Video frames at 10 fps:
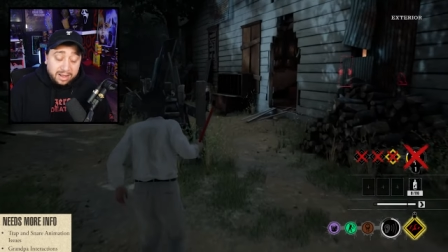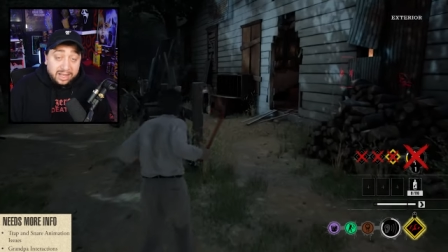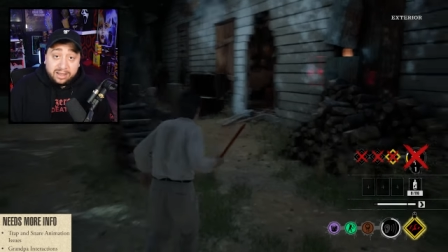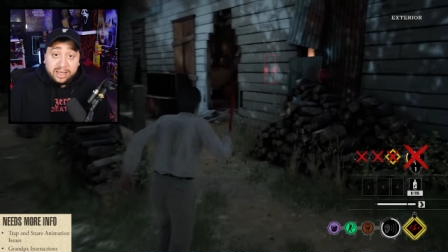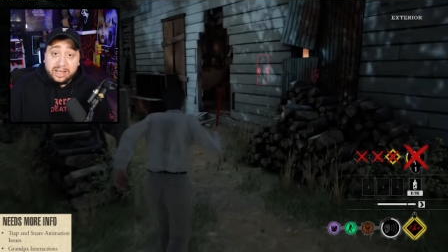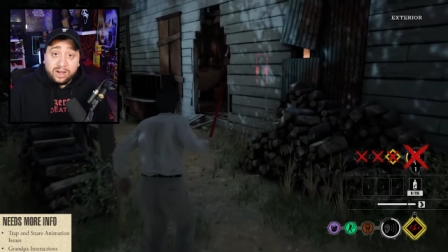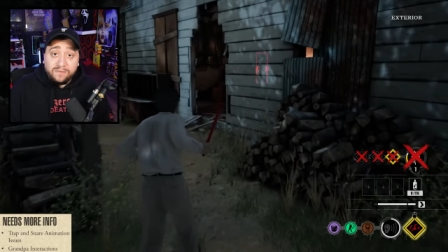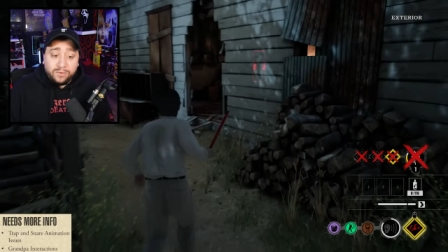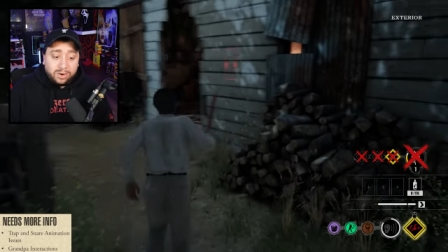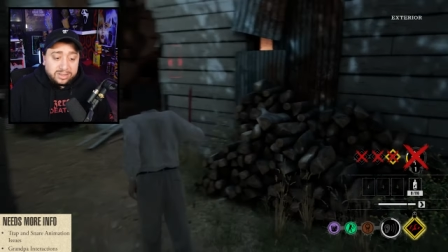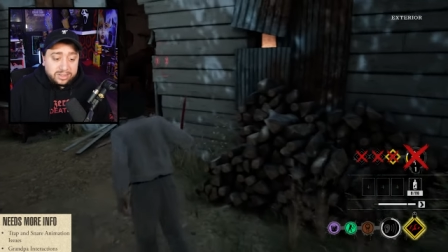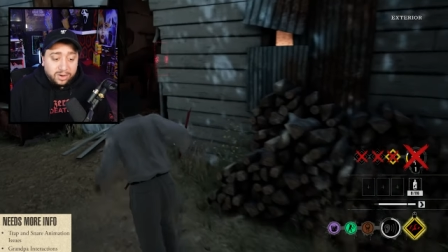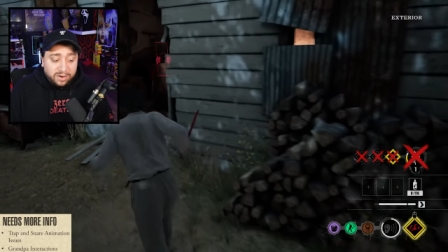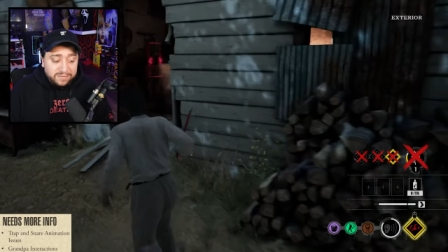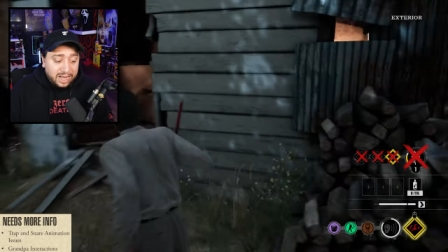and you get killed for it.
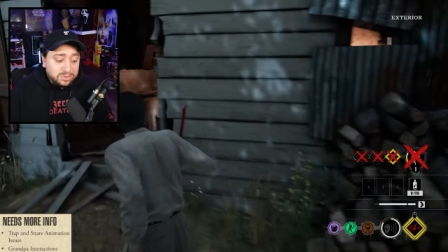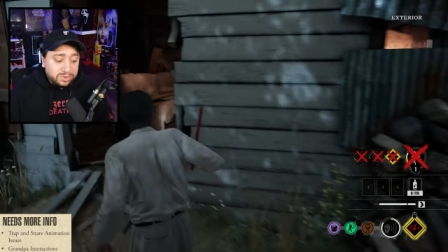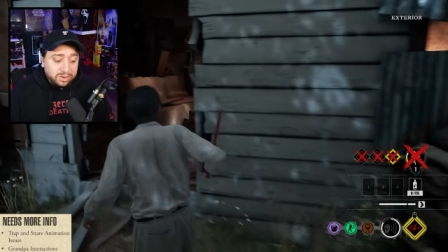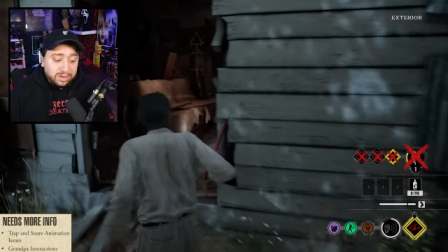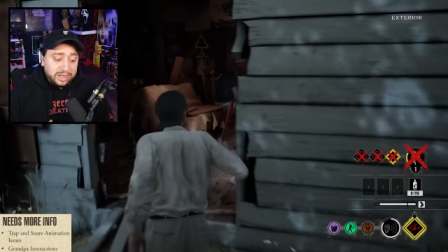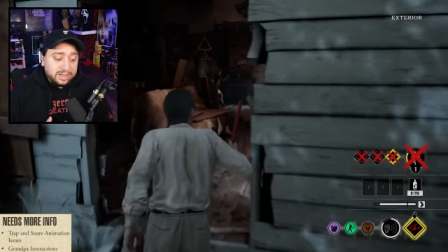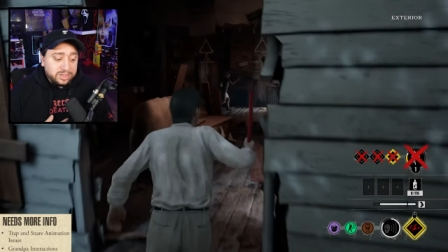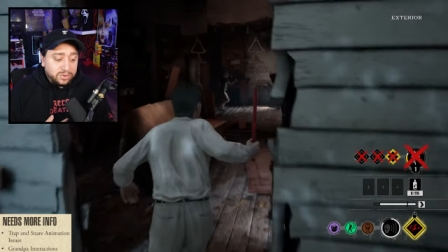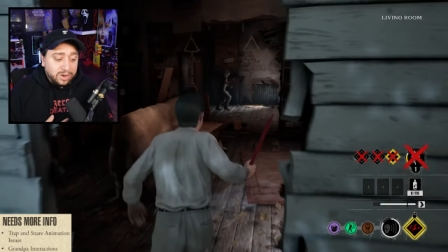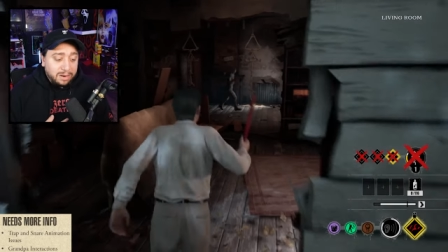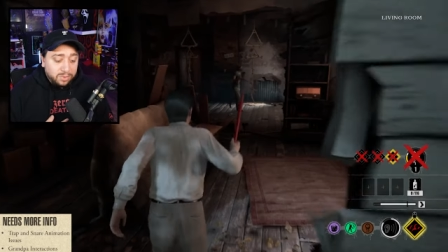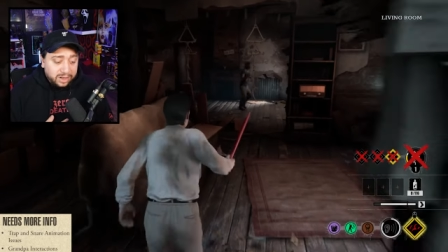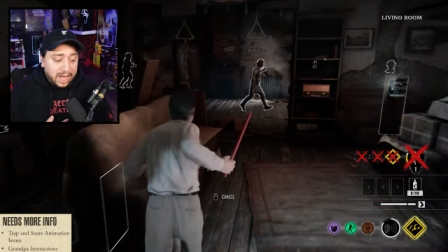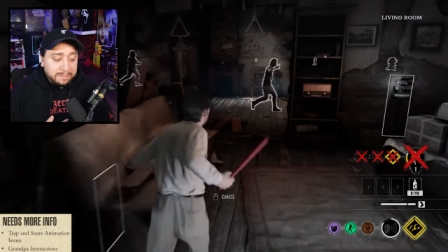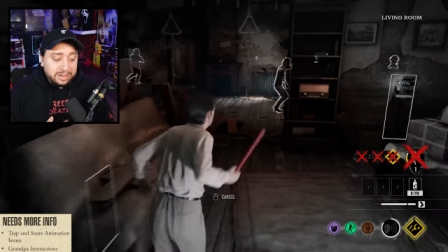So if that's what they're looking into, I'm
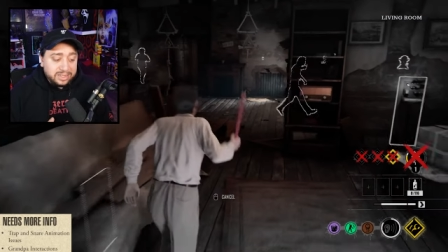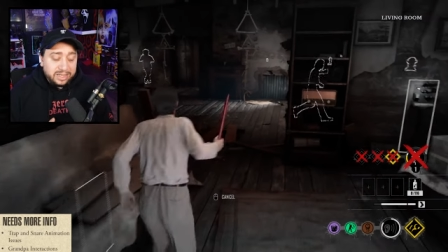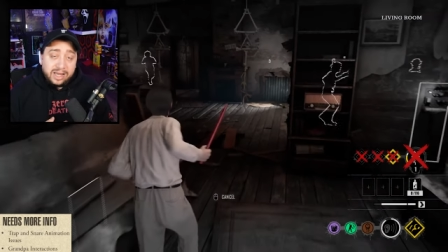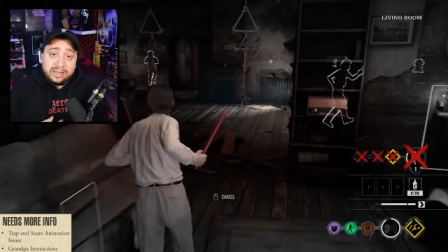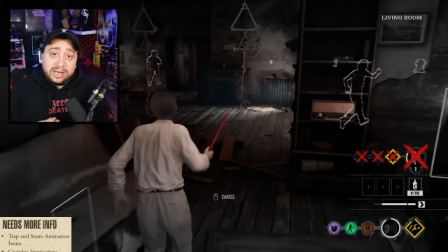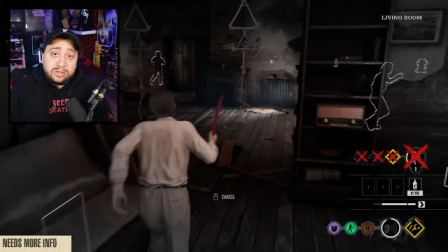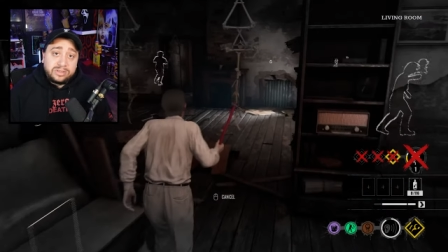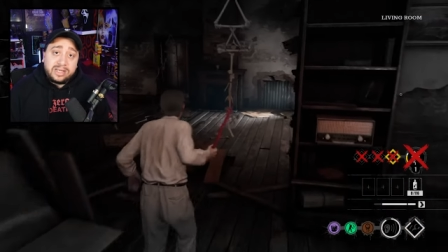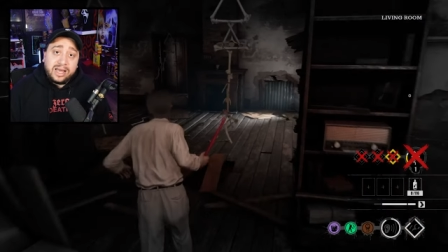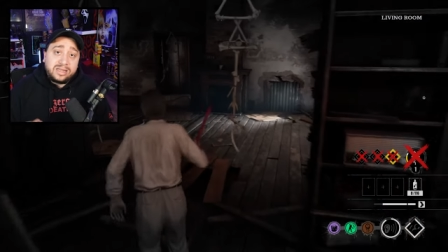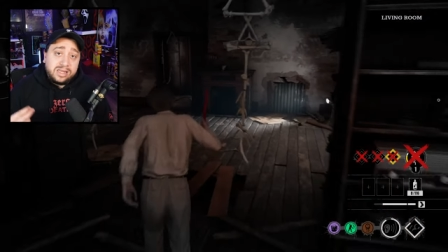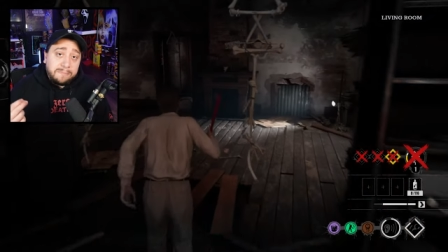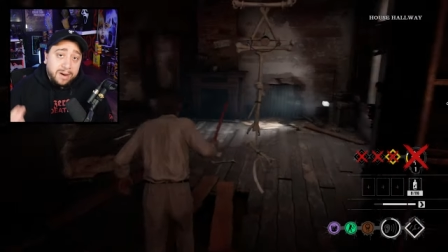really happy to see that. They do say at the